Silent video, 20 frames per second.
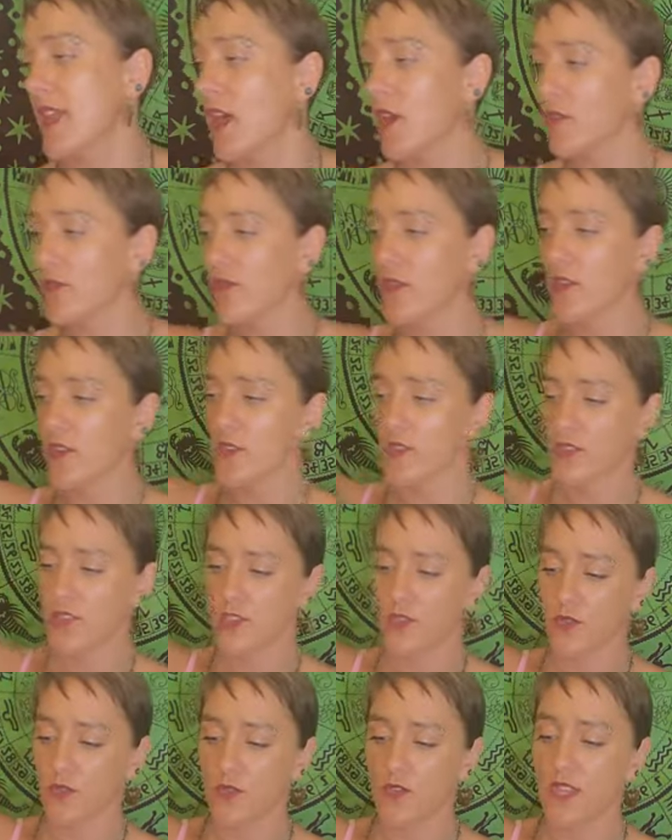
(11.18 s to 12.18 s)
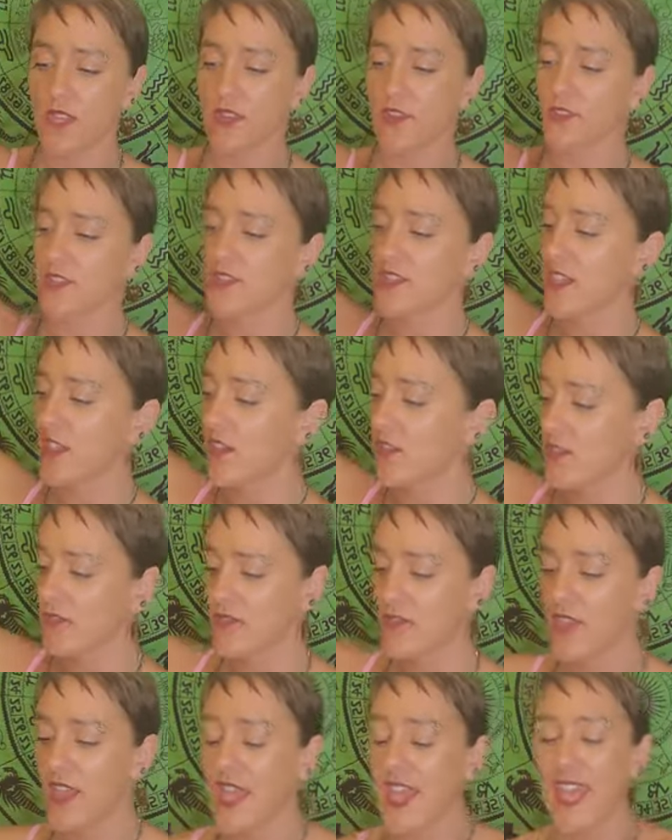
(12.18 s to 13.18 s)
helpful to get yourself
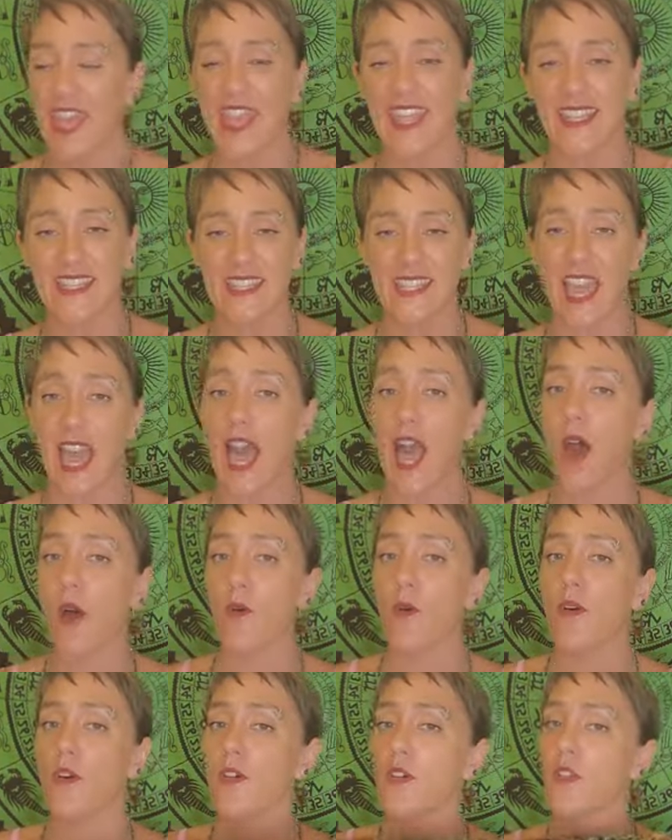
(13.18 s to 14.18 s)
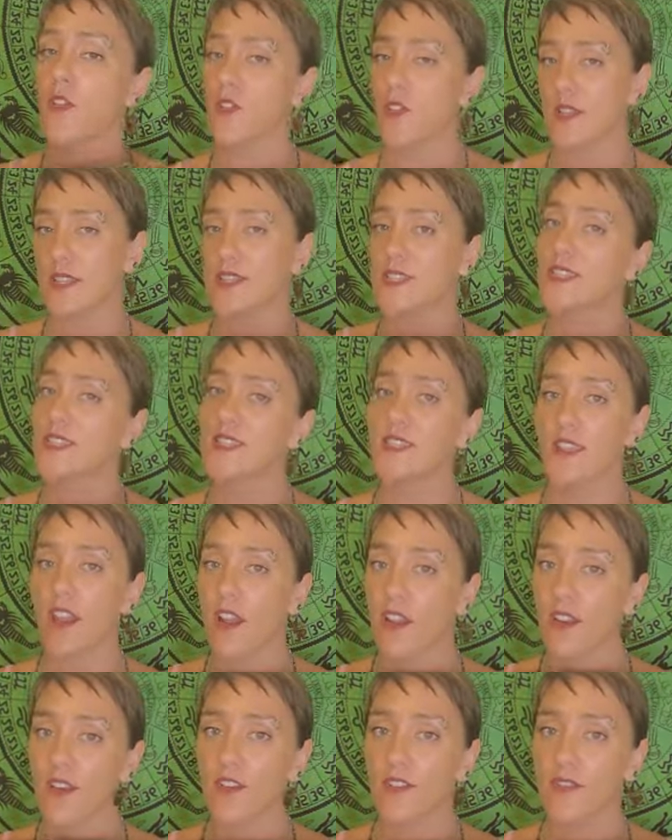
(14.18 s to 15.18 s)
a towel or a
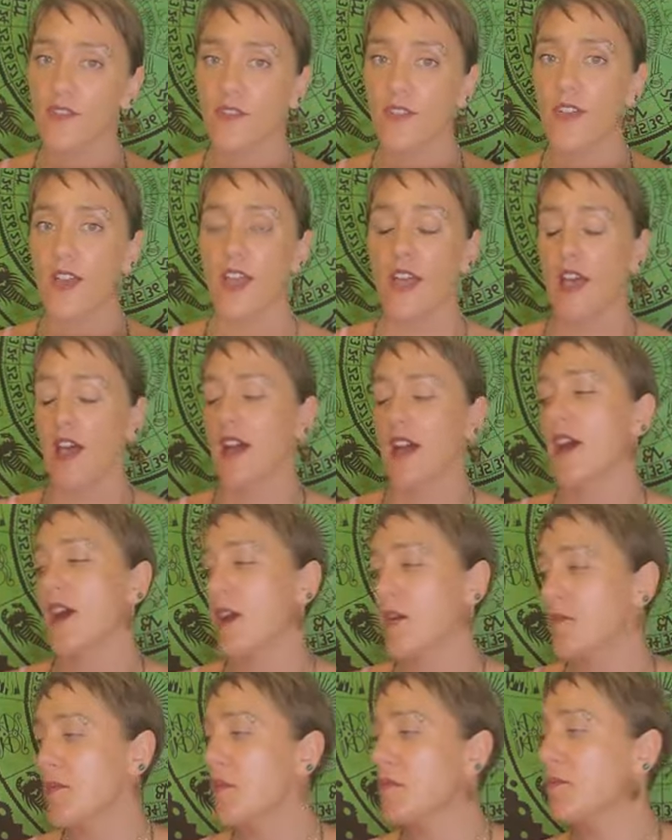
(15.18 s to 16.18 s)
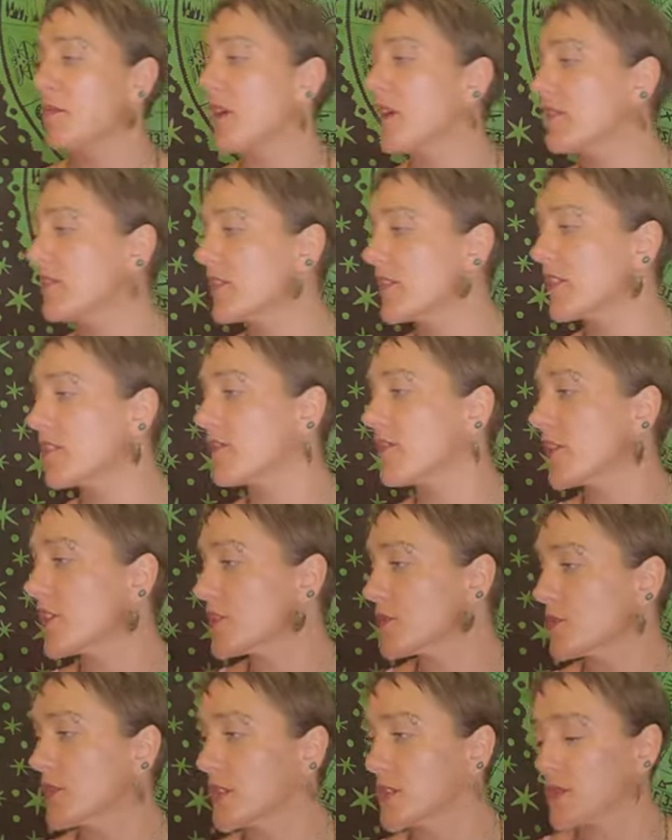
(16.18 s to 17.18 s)
scarf, but for the
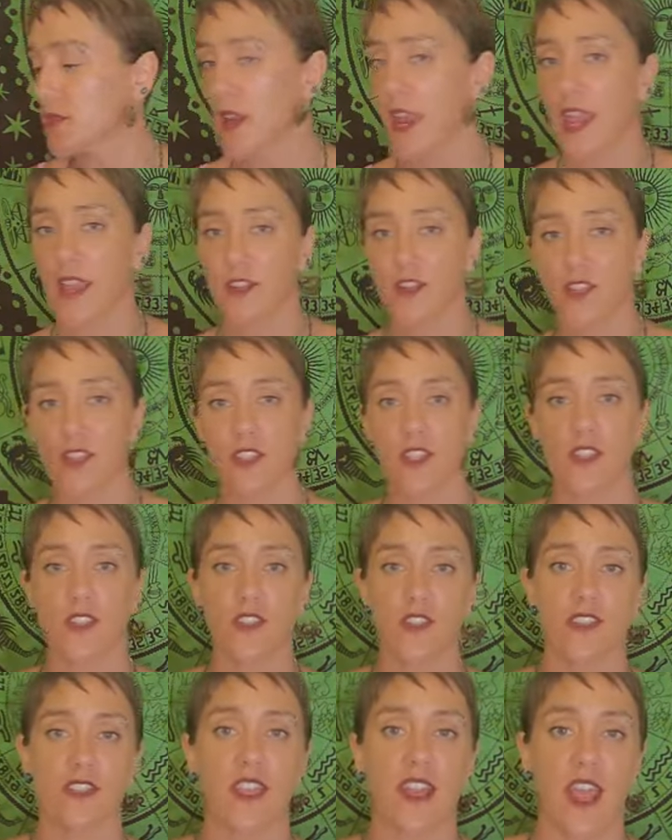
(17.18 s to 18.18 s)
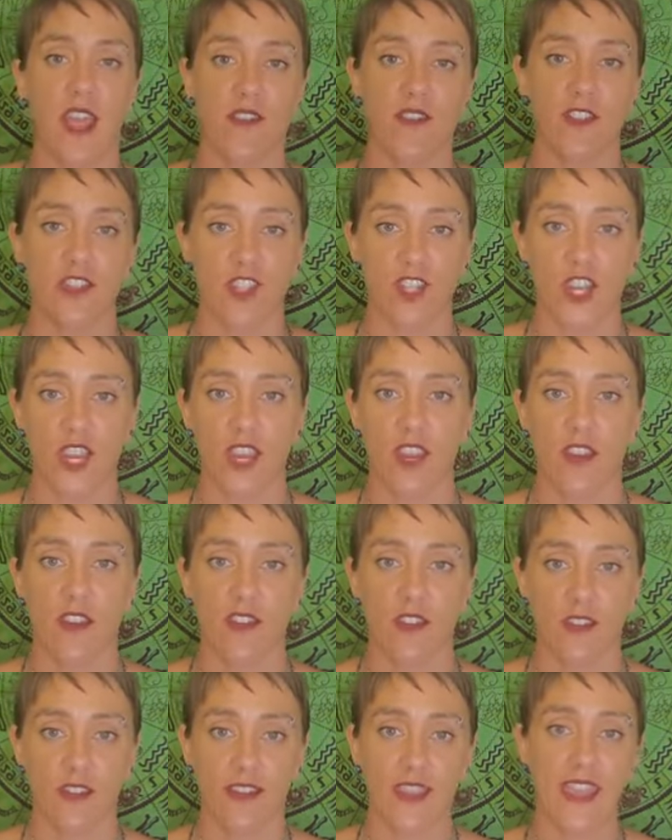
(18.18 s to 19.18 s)
first ones, we're actually just gonna have a
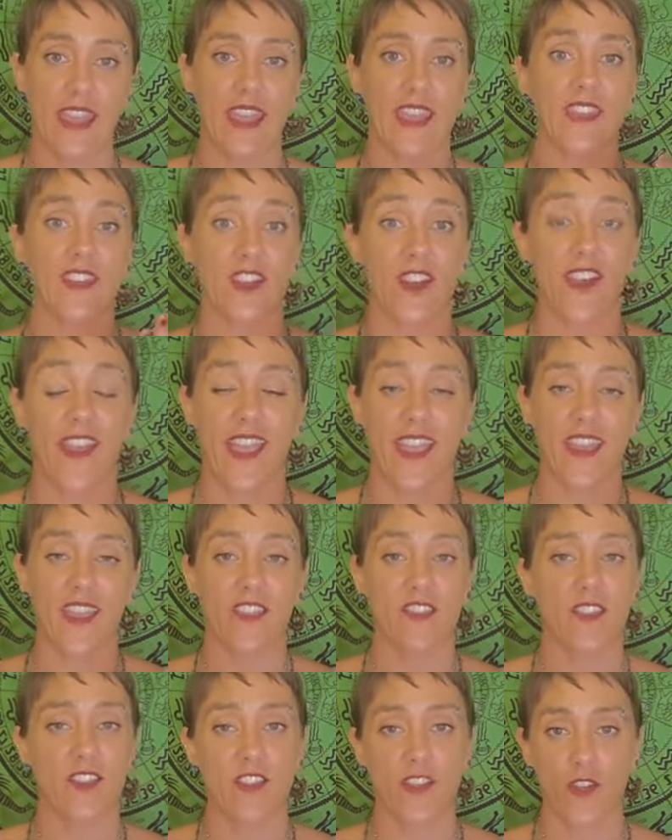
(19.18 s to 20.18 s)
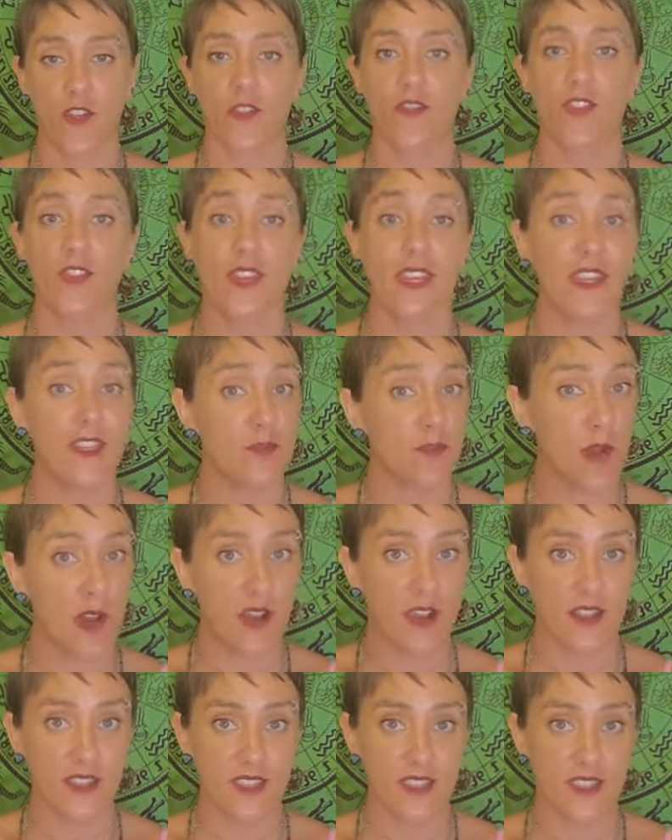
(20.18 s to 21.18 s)
chair and our hands. So if you need to
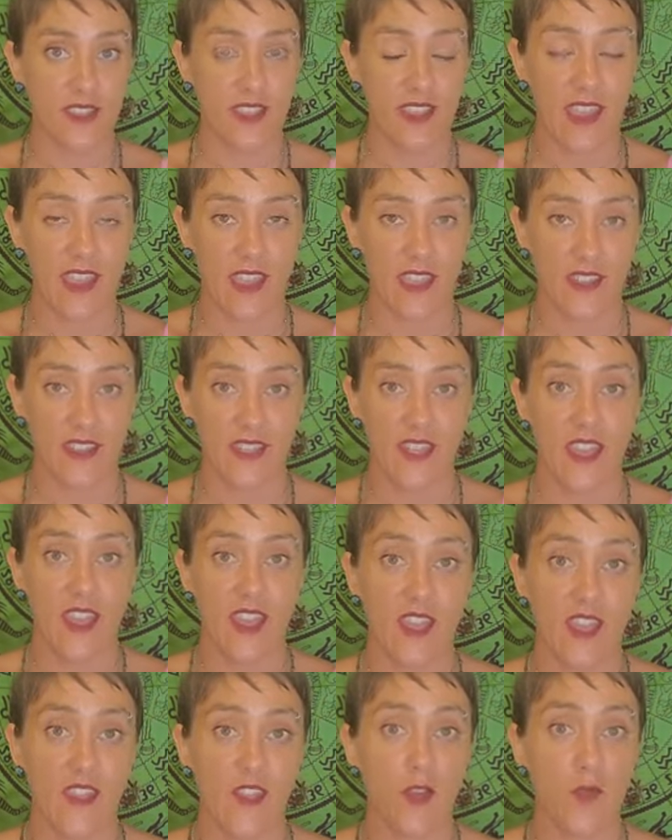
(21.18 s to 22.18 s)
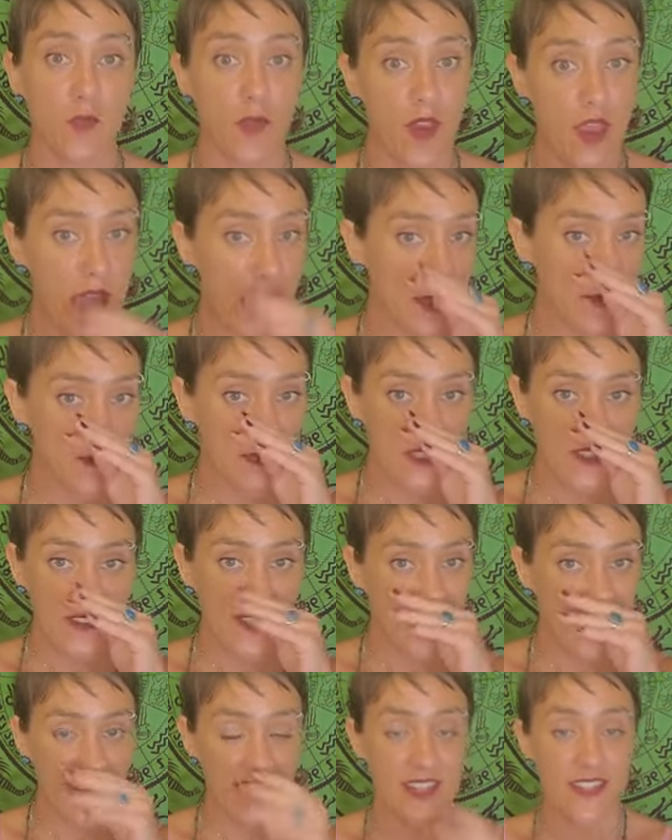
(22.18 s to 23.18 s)
pause and get your props, go
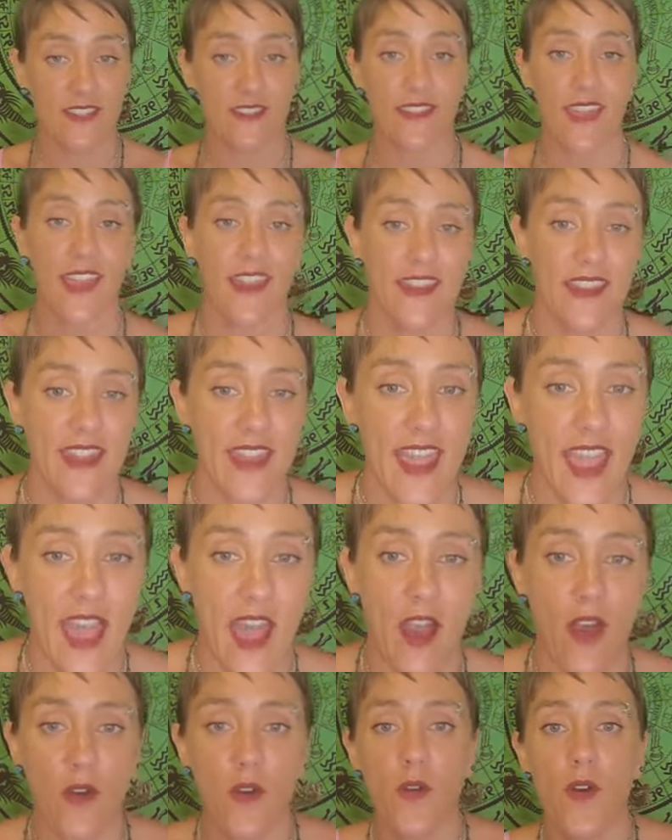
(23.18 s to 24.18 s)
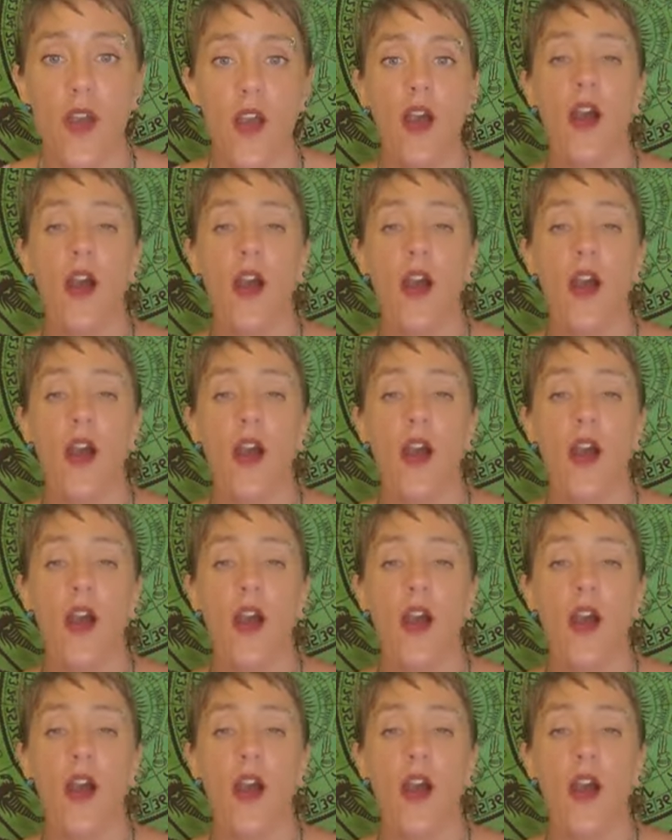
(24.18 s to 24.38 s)
ahead and do that now.